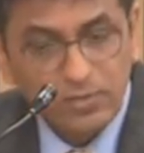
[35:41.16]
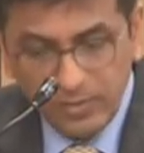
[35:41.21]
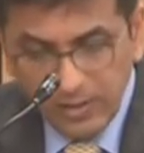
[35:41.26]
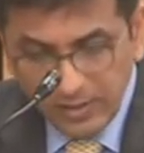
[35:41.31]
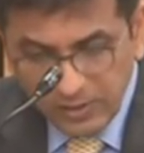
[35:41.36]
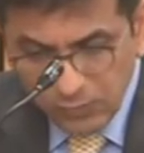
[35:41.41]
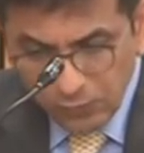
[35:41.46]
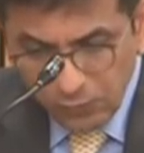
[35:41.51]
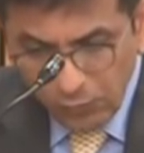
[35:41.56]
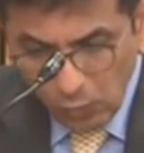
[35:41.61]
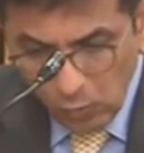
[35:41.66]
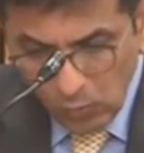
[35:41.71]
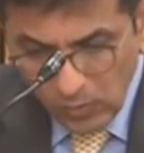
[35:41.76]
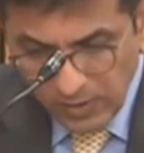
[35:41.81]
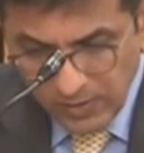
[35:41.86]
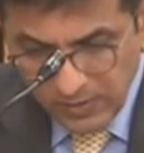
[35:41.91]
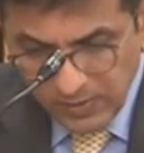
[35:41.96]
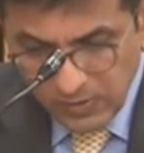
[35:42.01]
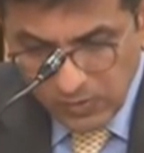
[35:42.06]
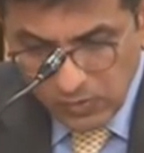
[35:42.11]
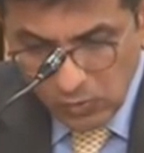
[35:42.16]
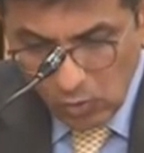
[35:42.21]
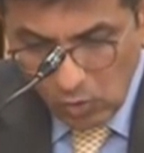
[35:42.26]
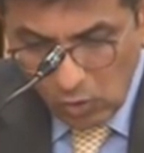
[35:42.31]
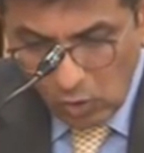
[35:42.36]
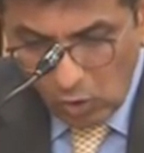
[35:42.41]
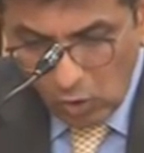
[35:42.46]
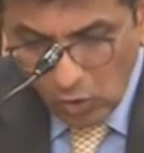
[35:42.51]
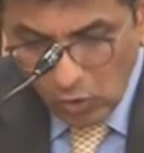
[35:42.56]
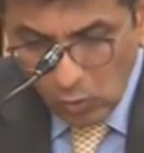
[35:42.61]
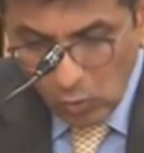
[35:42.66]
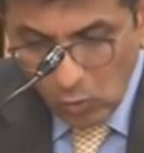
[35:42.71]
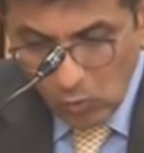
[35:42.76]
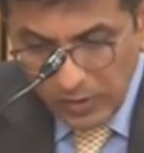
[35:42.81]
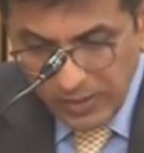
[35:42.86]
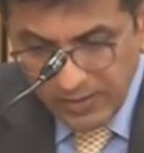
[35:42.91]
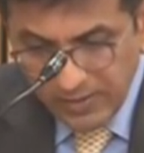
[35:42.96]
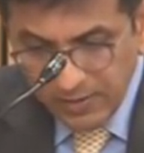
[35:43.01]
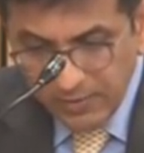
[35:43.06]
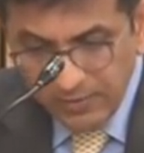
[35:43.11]
this focus on
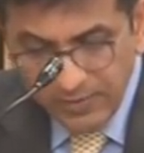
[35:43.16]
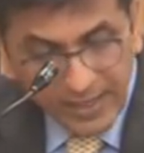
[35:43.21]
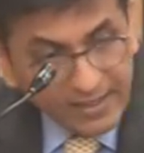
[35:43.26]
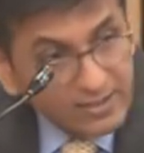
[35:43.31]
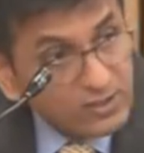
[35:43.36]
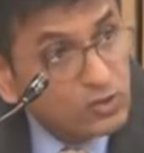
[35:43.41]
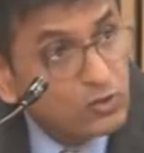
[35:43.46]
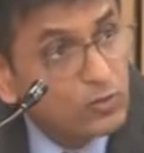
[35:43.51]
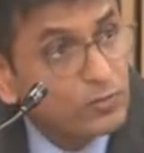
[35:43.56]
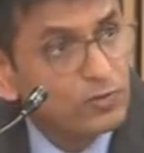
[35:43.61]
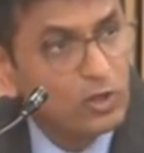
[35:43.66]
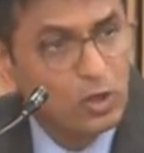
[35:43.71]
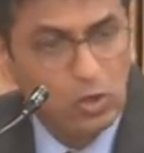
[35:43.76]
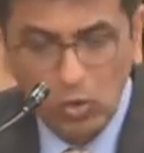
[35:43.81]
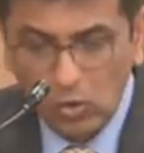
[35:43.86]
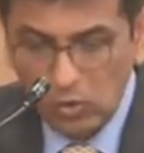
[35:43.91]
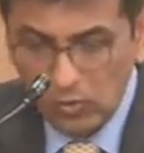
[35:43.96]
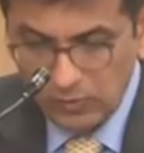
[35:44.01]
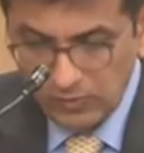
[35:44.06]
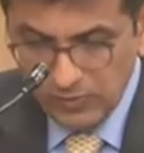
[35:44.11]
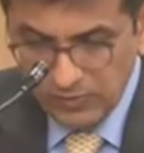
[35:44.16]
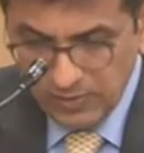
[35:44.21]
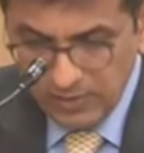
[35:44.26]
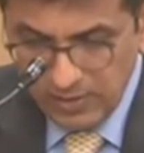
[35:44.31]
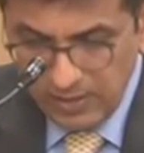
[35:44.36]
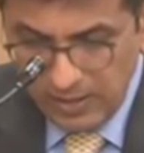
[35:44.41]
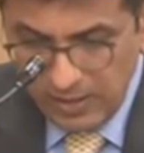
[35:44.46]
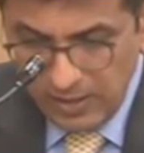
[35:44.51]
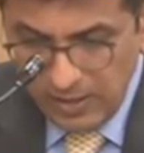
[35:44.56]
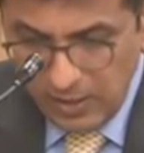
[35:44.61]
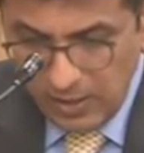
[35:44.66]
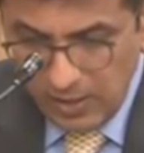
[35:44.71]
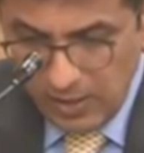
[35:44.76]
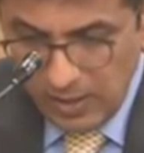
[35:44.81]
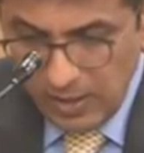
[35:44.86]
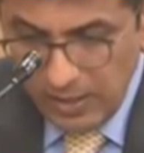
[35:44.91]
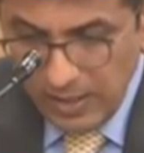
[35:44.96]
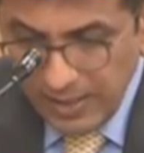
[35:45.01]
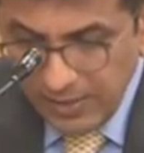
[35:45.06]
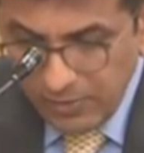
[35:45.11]
only the text of the laws
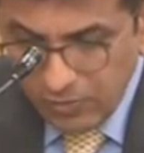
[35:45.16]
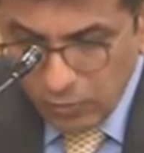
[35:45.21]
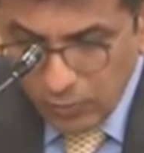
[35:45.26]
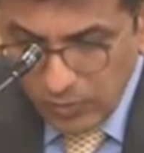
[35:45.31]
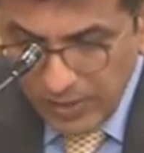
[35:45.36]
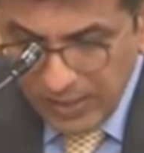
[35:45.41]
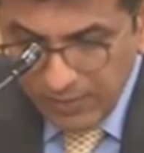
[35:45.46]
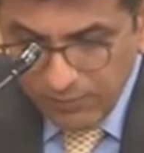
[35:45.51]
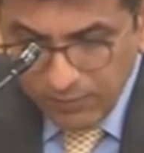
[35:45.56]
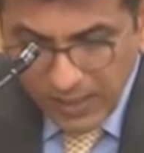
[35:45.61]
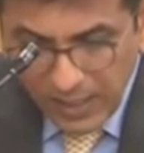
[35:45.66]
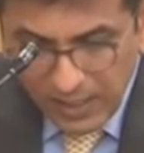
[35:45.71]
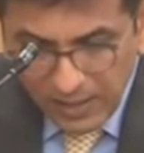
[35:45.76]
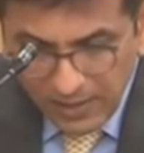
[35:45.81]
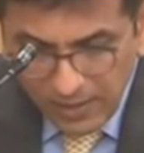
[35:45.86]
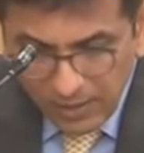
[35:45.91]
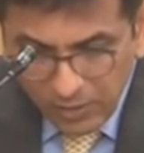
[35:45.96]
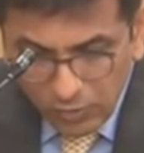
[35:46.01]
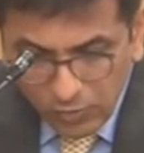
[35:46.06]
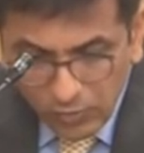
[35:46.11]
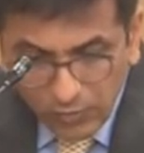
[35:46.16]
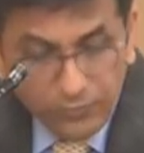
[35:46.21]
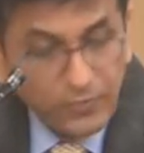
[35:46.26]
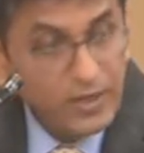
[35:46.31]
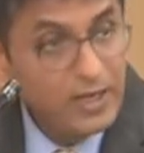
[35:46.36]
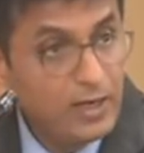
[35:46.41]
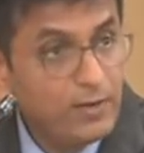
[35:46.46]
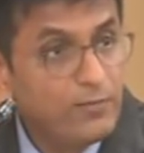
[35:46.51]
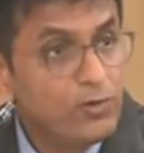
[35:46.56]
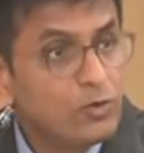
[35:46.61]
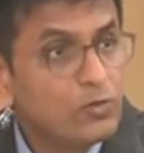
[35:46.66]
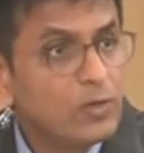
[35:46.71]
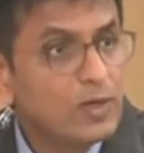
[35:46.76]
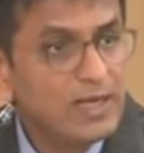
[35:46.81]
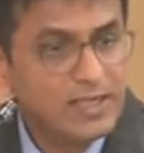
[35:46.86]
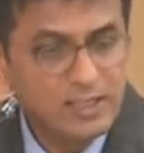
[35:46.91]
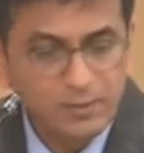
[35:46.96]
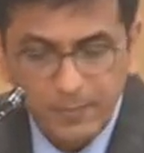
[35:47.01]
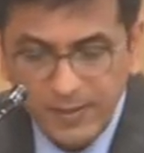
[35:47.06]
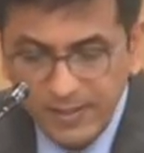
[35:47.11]
leads to the invalidation of
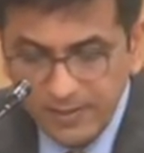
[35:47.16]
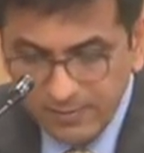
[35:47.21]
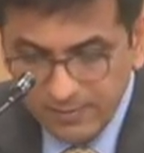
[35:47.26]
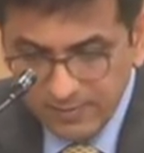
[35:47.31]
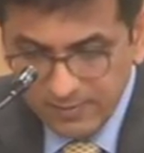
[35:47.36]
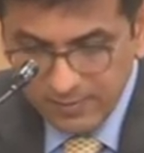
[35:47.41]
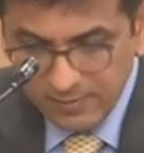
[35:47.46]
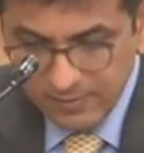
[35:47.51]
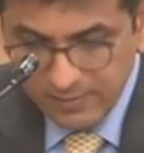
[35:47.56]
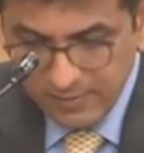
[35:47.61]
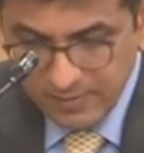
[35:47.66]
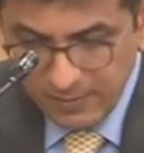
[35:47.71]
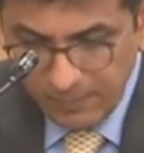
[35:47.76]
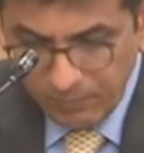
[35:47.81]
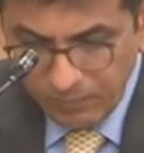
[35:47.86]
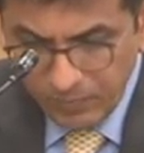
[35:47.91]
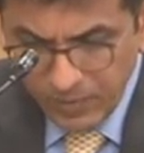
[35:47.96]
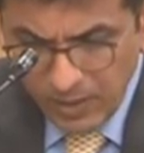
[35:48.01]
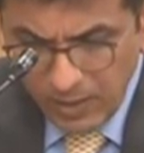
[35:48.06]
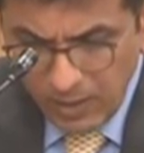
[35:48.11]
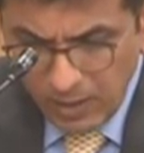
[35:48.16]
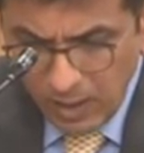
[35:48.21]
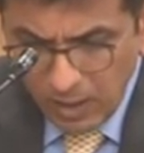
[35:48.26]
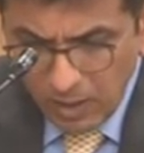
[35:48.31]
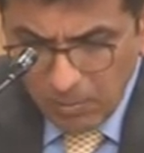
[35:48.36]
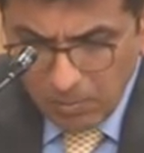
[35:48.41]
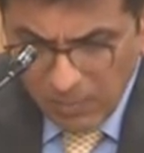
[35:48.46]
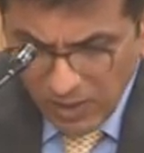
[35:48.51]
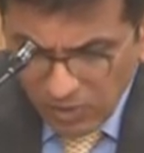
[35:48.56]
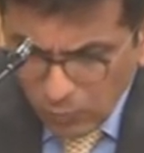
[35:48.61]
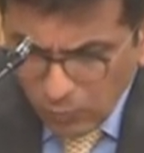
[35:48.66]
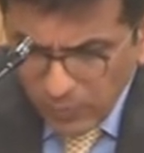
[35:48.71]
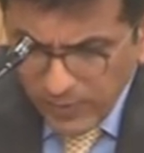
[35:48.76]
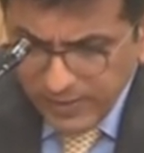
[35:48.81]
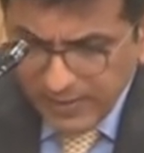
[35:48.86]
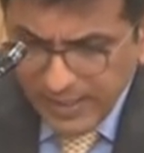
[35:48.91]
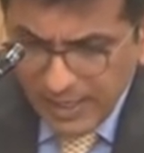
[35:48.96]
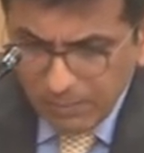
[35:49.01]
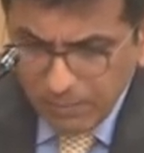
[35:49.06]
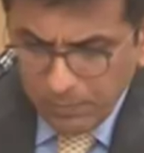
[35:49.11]
individual experiences. Must
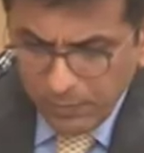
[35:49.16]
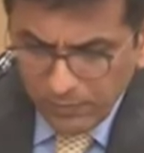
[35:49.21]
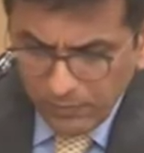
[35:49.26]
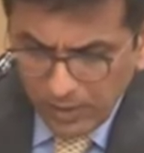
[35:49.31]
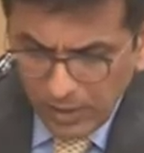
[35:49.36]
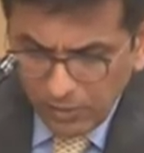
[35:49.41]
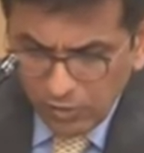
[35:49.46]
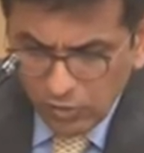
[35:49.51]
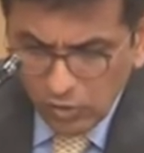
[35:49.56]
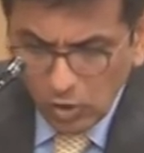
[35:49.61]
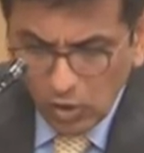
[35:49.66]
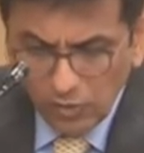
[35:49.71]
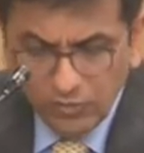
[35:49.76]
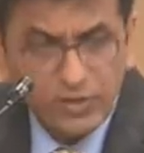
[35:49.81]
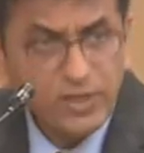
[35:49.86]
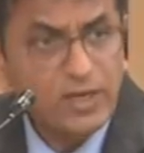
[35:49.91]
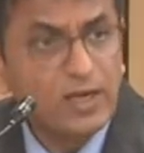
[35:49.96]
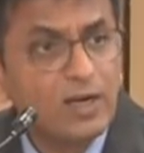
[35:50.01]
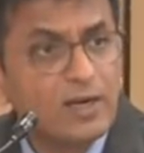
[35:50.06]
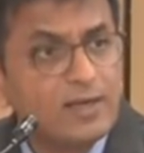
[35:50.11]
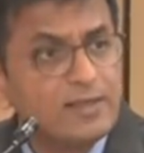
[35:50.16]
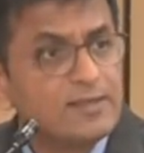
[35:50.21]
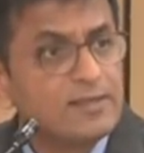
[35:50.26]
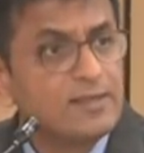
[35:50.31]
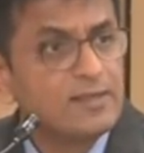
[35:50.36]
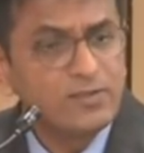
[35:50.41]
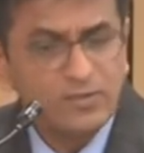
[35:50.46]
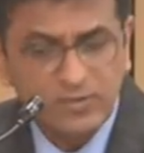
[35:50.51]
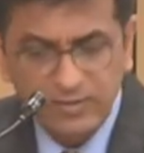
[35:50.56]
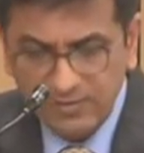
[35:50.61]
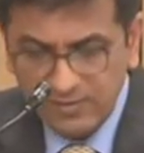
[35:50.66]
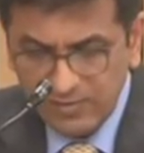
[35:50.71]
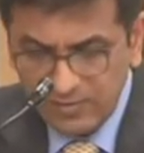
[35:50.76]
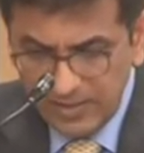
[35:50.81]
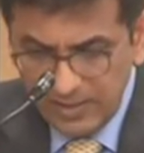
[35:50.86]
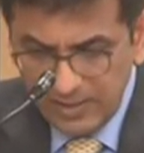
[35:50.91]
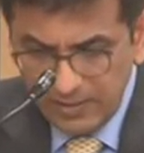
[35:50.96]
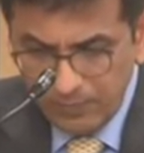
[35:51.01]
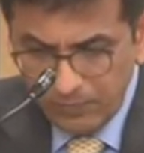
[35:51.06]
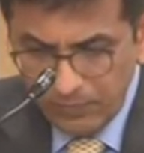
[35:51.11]
we then privilege logical
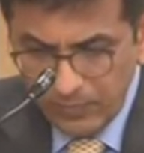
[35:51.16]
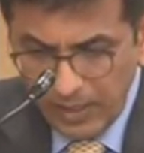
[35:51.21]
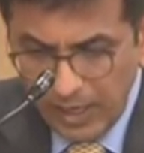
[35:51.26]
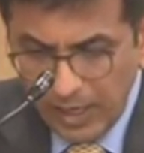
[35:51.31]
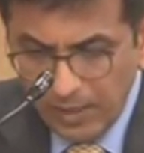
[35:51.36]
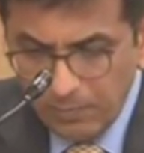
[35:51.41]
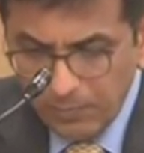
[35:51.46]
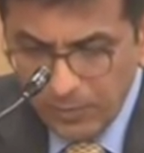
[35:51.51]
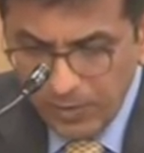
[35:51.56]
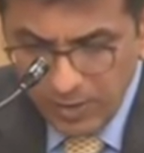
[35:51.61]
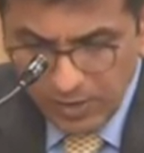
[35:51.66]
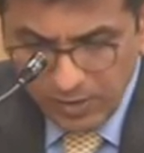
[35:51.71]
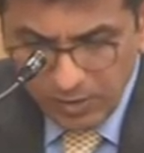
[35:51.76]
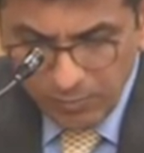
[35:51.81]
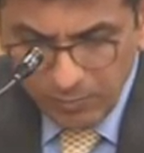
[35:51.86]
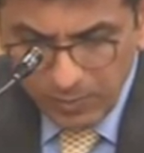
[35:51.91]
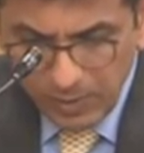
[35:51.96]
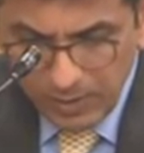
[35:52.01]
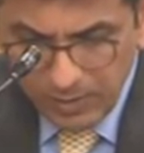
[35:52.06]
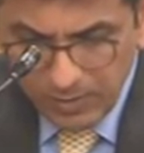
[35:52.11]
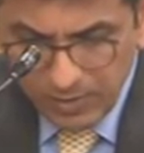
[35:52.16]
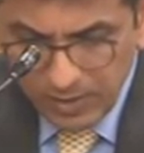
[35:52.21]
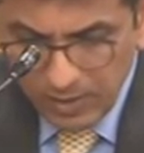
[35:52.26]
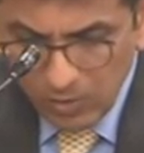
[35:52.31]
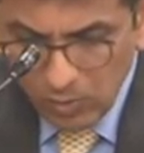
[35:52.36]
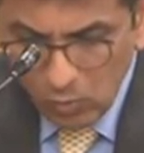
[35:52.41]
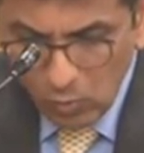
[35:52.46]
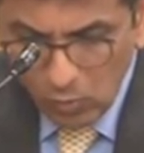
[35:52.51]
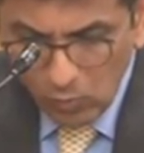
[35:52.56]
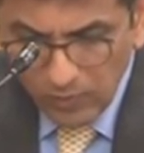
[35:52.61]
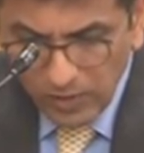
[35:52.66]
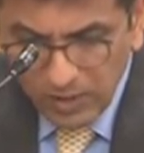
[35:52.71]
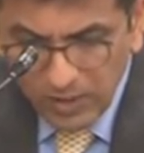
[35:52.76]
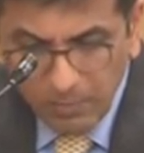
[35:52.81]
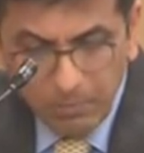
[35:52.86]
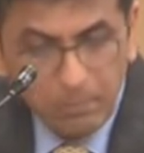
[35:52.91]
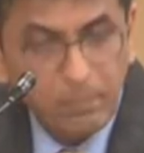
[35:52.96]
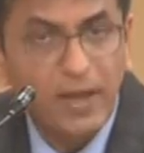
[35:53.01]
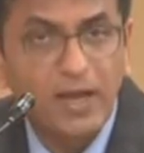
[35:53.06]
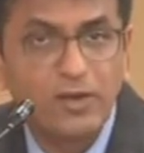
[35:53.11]
consistency and predictability over
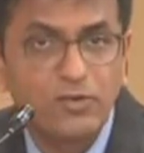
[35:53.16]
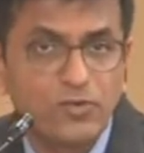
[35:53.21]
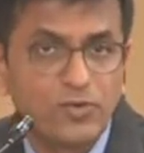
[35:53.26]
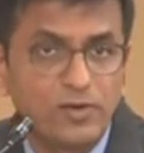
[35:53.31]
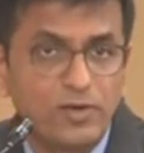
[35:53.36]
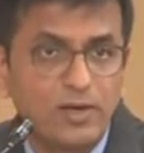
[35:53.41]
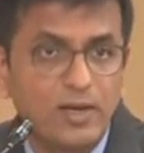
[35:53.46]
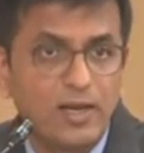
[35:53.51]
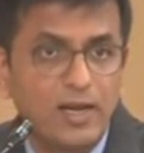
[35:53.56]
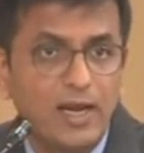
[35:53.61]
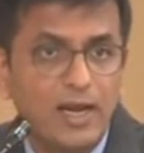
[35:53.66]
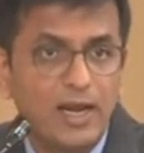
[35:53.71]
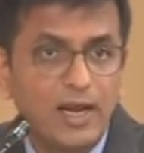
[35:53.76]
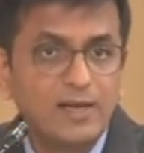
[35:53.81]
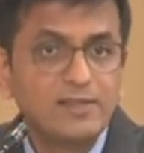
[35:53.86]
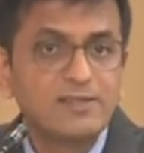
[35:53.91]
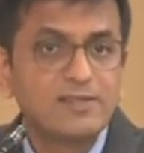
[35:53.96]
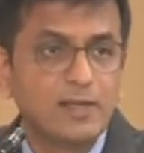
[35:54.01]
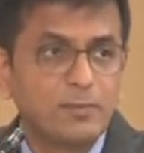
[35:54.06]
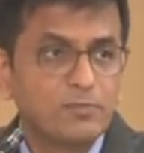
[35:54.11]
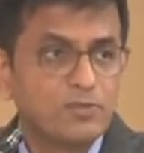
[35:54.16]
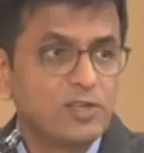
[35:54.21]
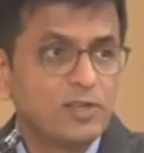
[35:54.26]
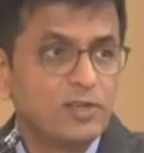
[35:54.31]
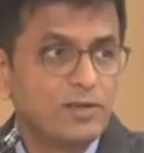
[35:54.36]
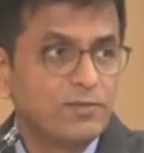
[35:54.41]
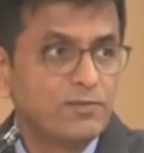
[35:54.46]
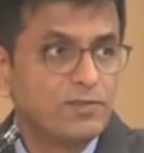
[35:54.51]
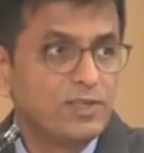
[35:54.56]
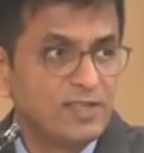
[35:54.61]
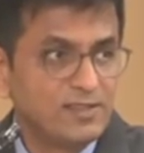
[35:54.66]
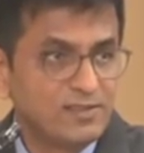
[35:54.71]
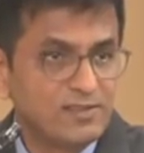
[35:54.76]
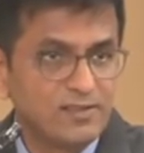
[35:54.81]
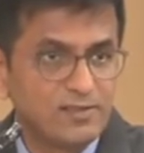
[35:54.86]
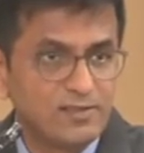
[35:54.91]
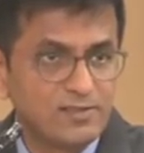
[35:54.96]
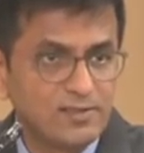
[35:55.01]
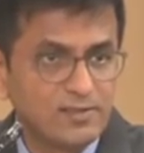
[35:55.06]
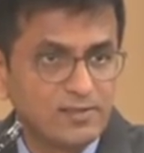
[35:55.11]
compassion and substantive
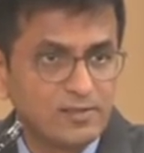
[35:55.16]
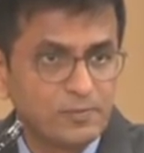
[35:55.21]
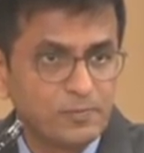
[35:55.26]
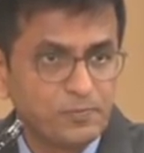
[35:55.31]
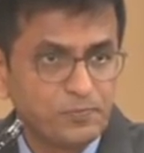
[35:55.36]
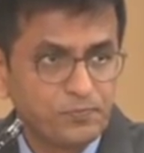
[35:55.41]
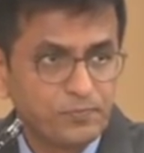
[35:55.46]
justice?